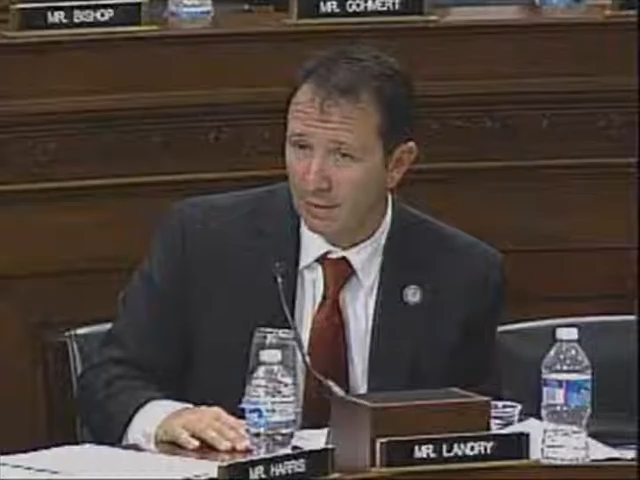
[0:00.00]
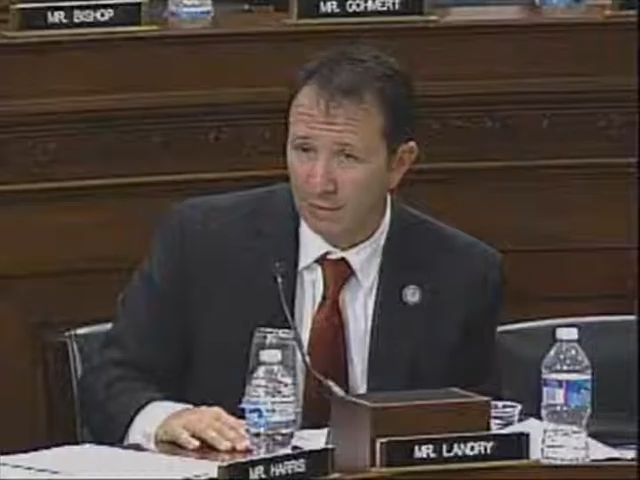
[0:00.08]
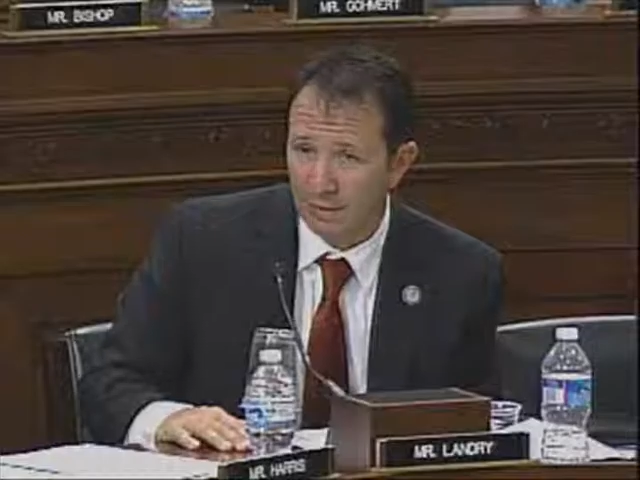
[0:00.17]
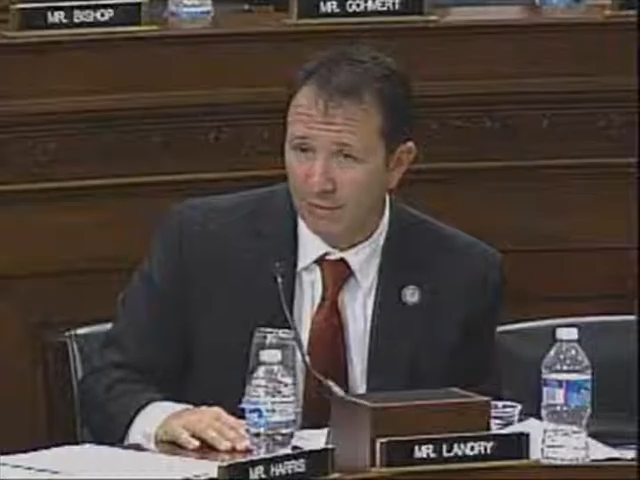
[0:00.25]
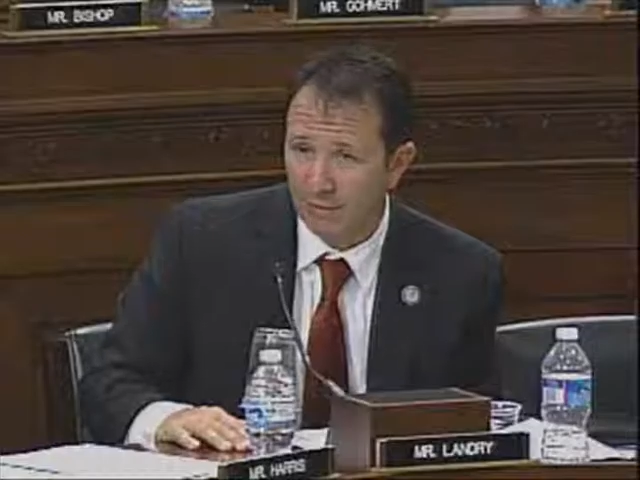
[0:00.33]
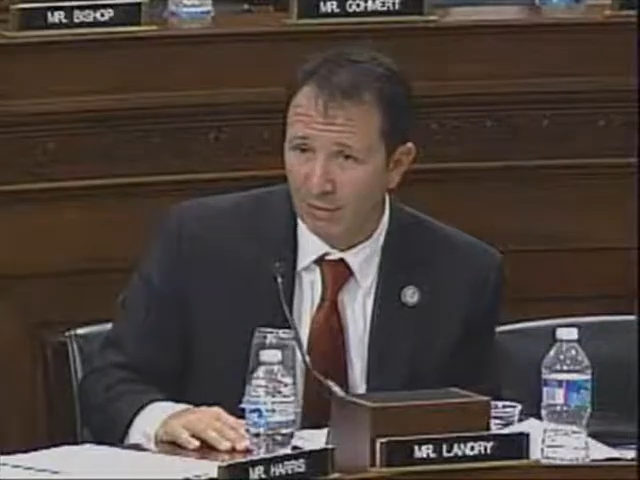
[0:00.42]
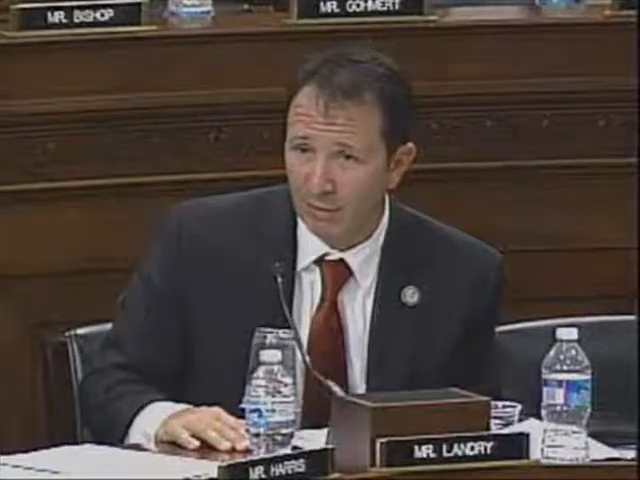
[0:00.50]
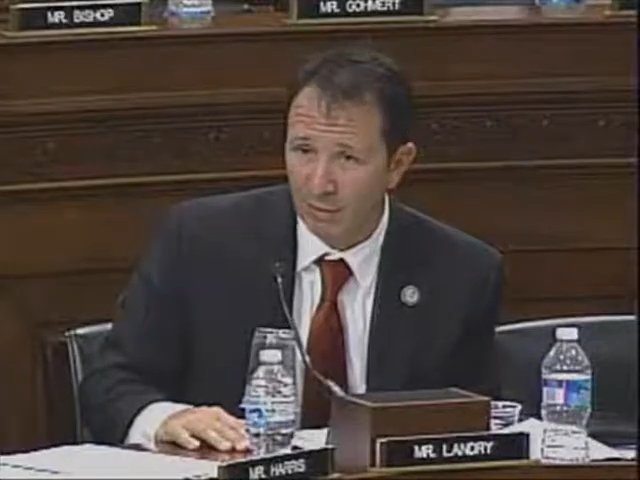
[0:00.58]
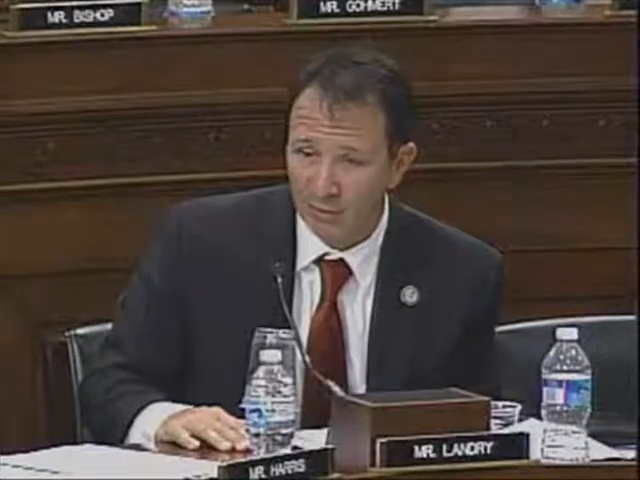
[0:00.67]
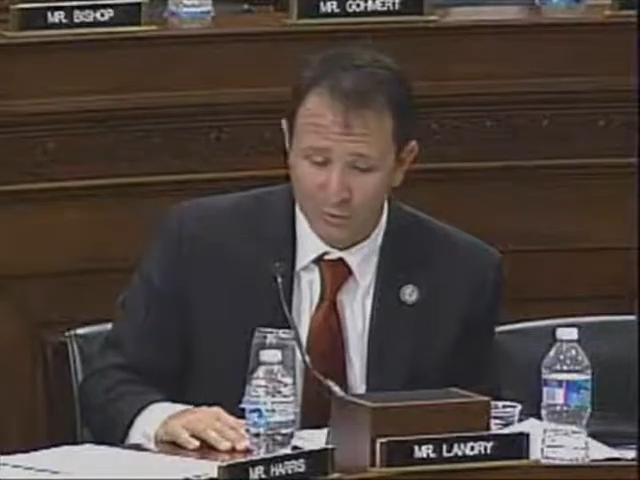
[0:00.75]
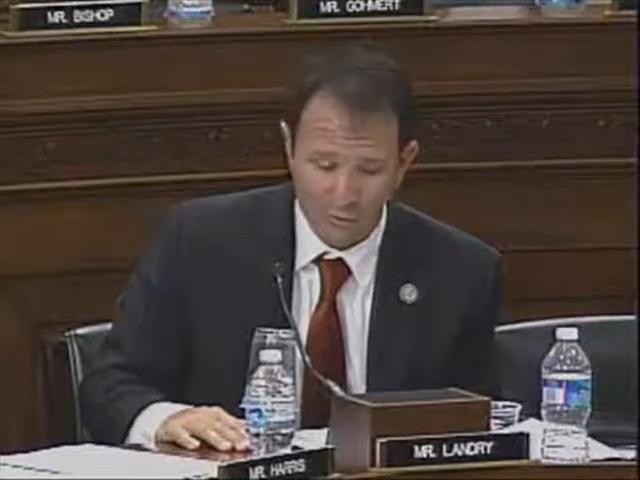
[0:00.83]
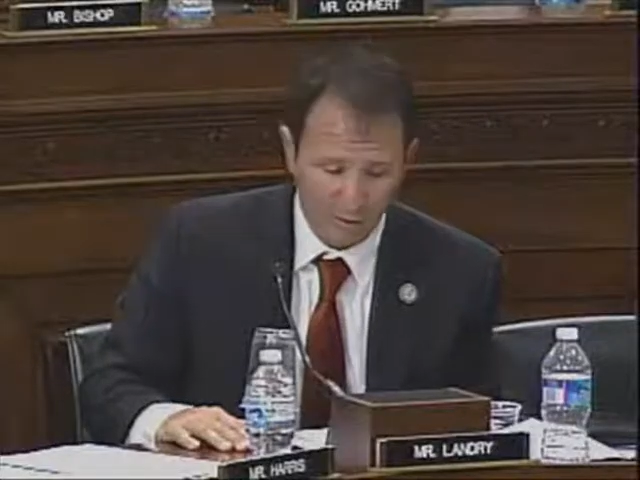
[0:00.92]
never
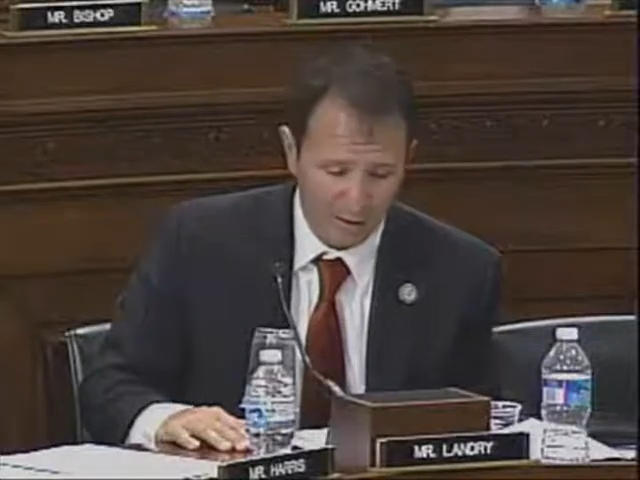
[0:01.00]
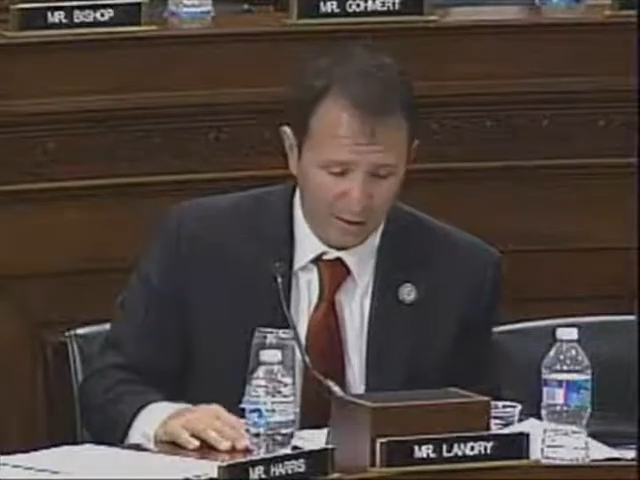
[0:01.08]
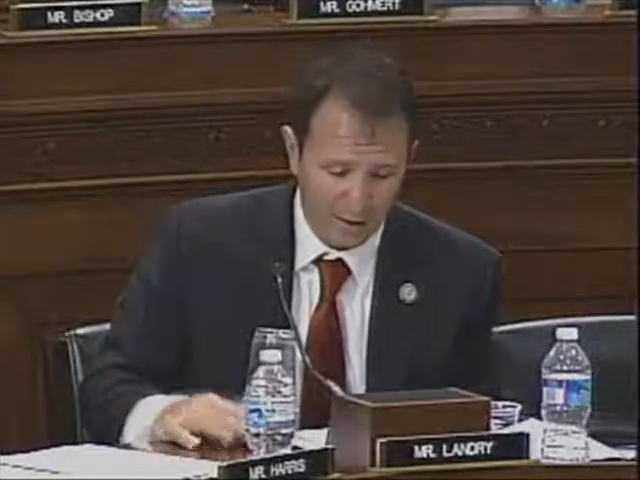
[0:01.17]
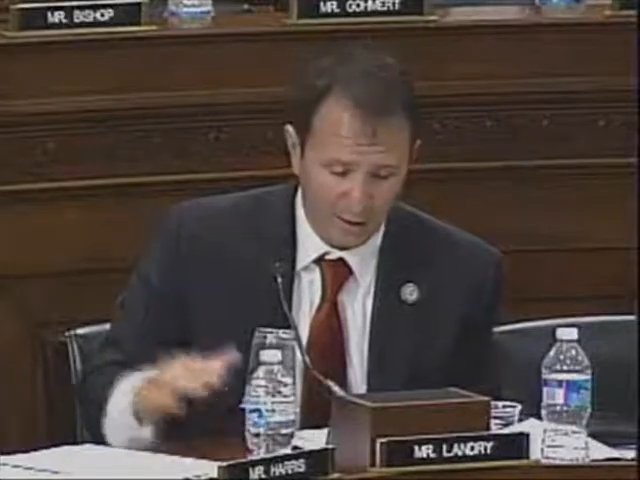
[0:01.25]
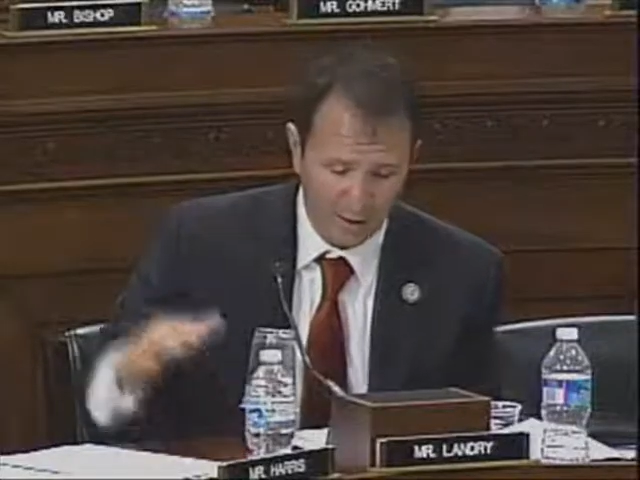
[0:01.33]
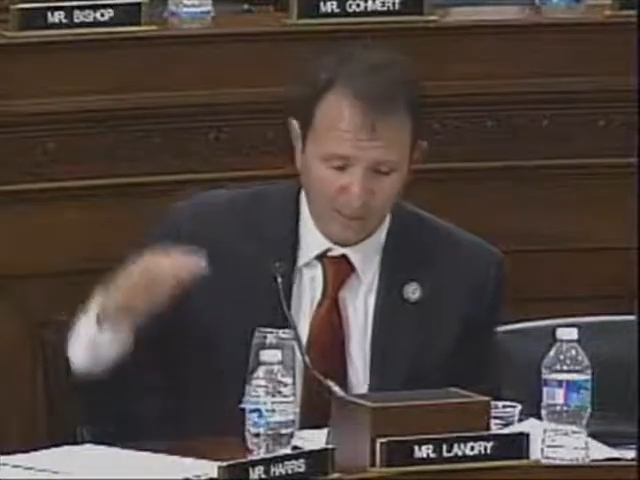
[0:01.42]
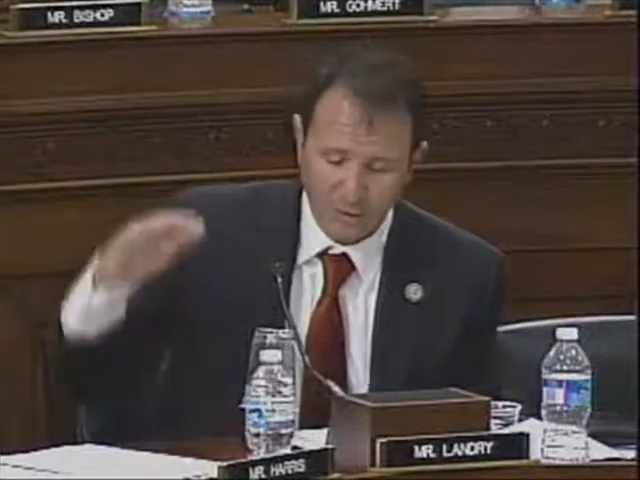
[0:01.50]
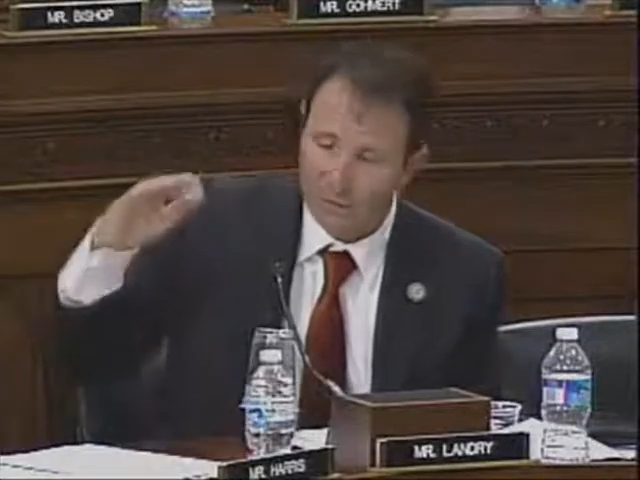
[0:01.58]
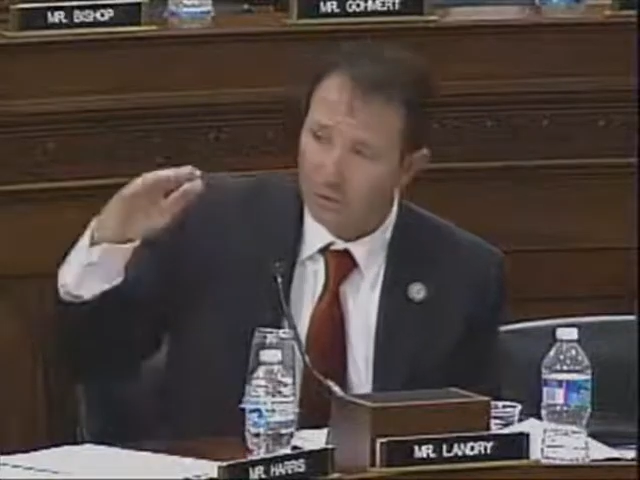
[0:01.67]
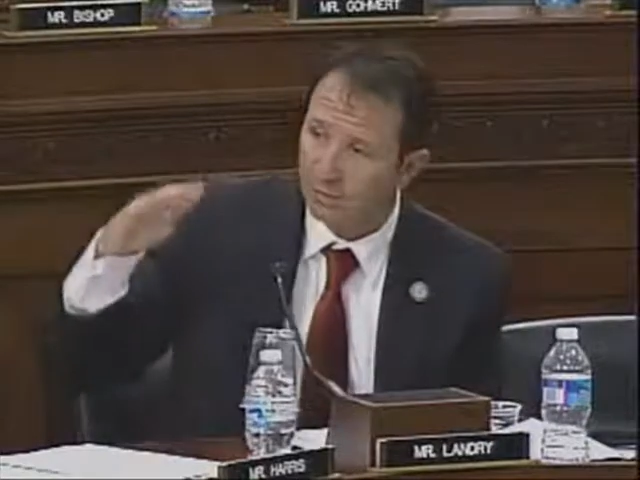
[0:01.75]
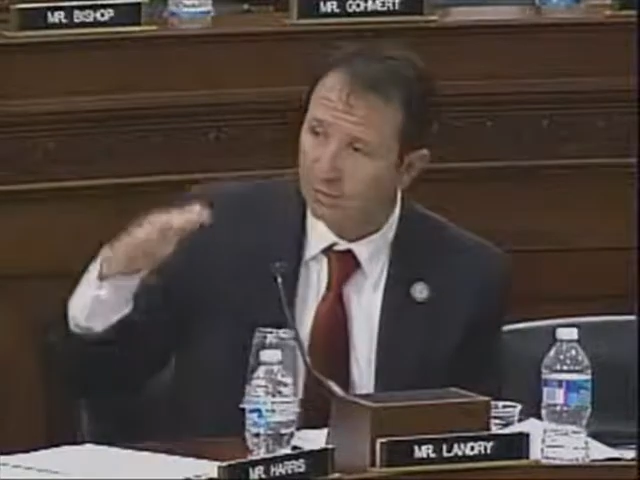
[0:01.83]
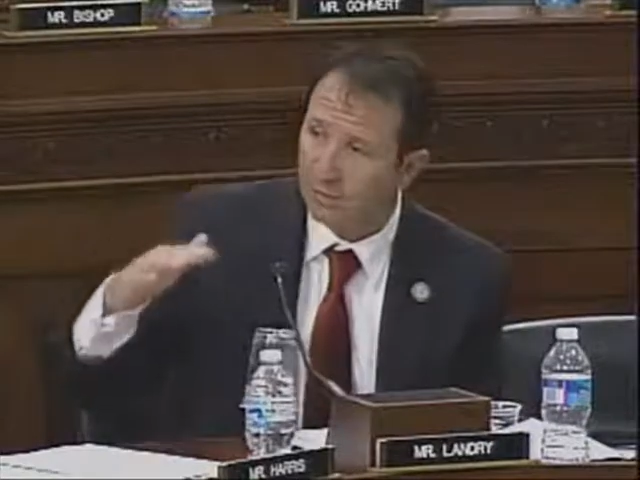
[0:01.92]
occurred to you, and I'm just
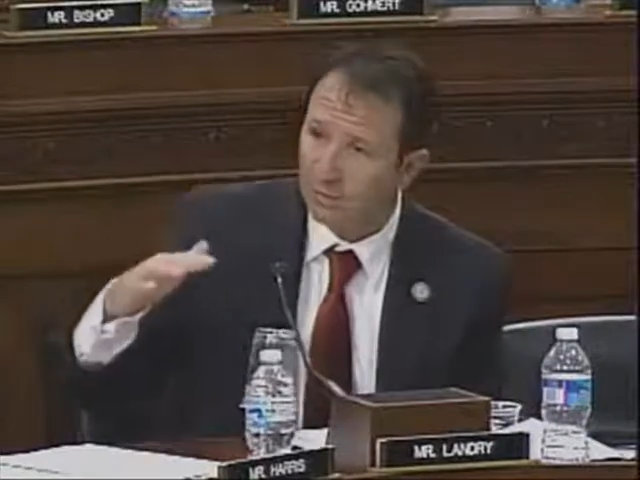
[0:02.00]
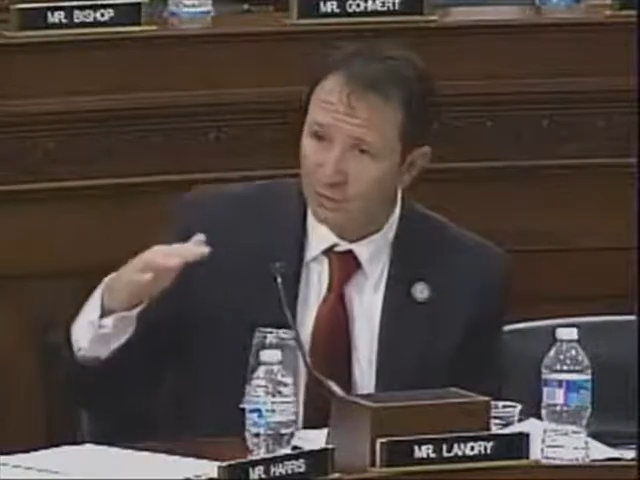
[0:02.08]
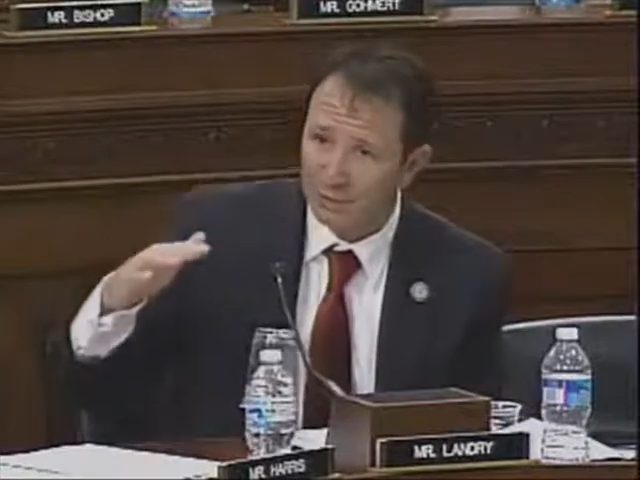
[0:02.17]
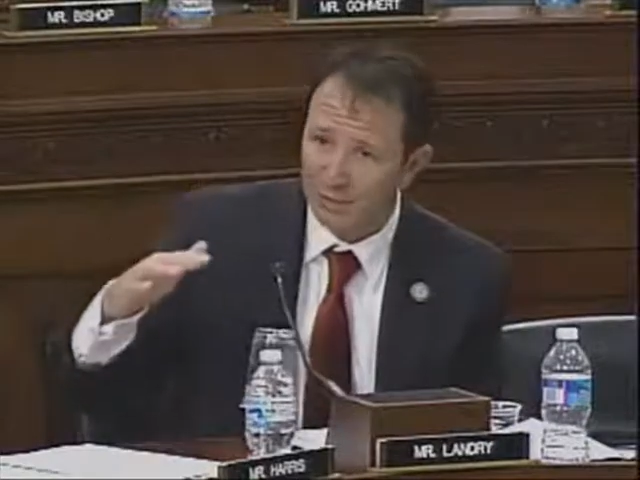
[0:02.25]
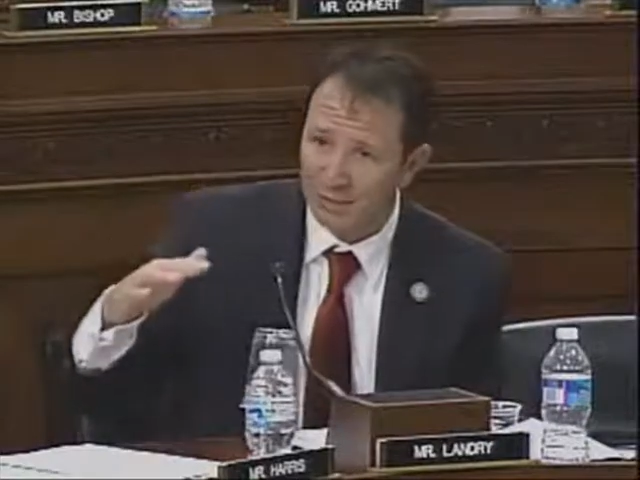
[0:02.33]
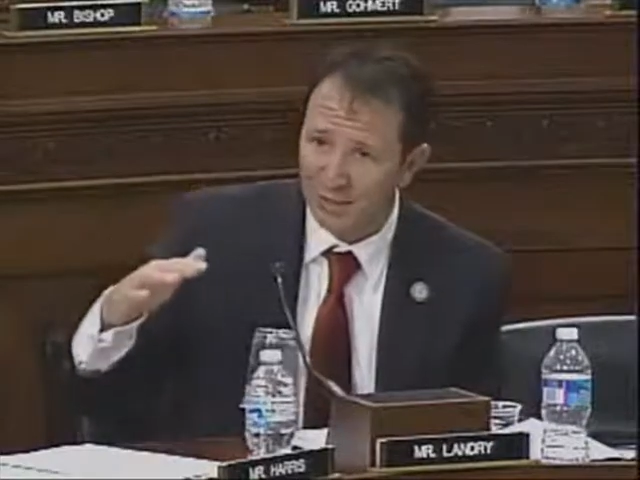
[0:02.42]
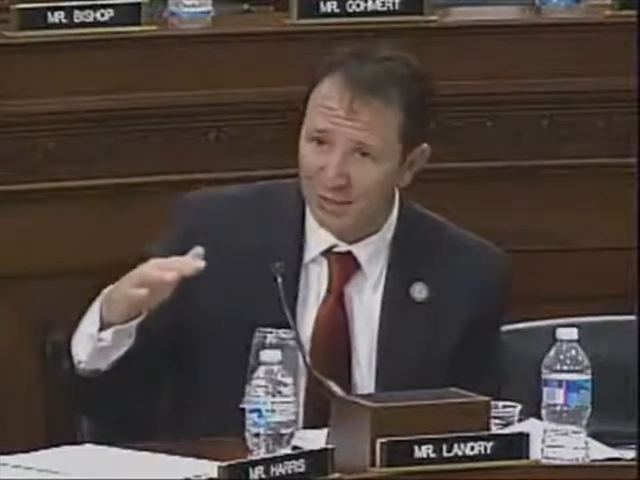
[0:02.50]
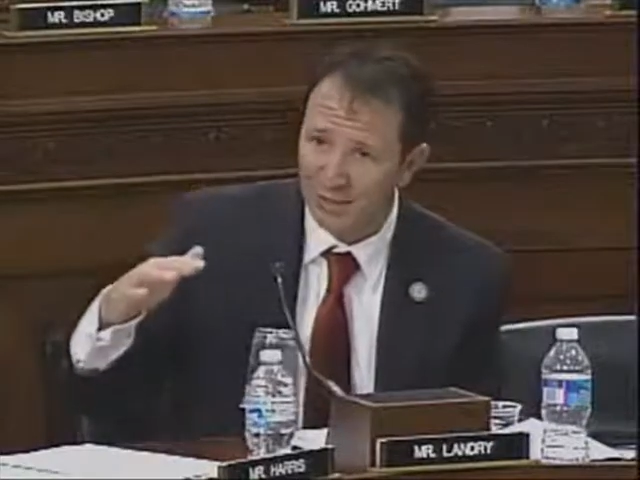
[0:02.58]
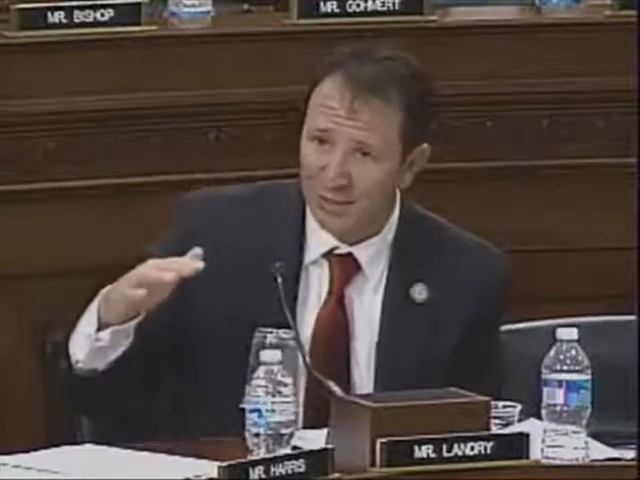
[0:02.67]
confused